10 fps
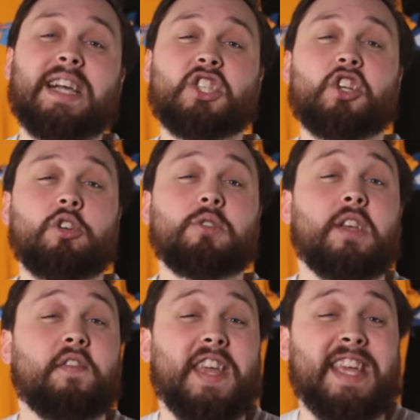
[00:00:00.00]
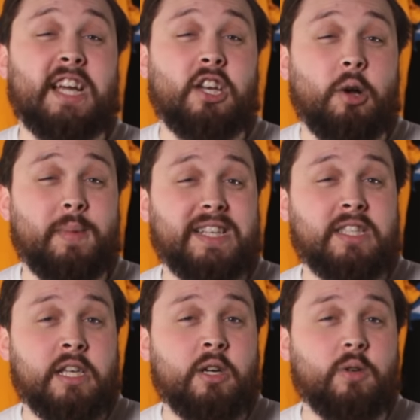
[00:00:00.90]
exclusive economic
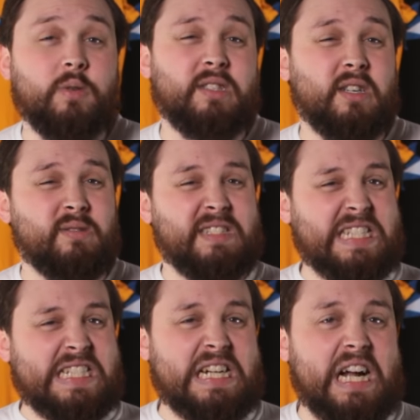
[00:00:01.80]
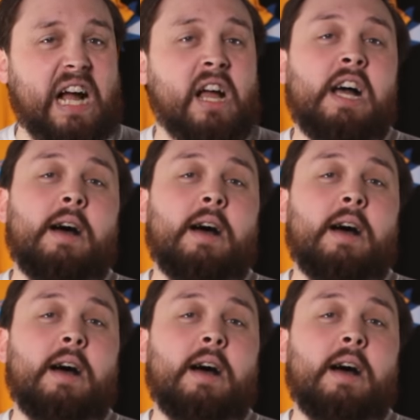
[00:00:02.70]
zone. So, nah.